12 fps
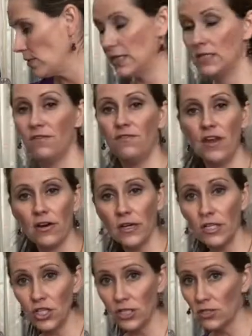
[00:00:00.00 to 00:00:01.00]
It's a very
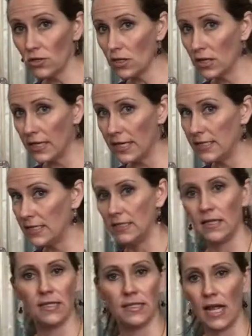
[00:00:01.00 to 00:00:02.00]
gentle cleanse. It
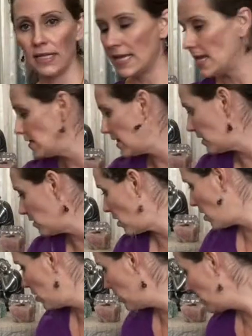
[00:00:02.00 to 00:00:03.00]
does not take that
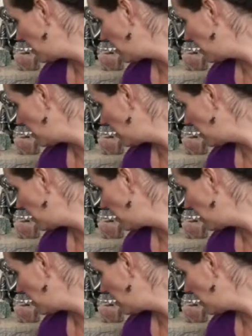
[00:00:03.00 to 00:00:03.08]
long.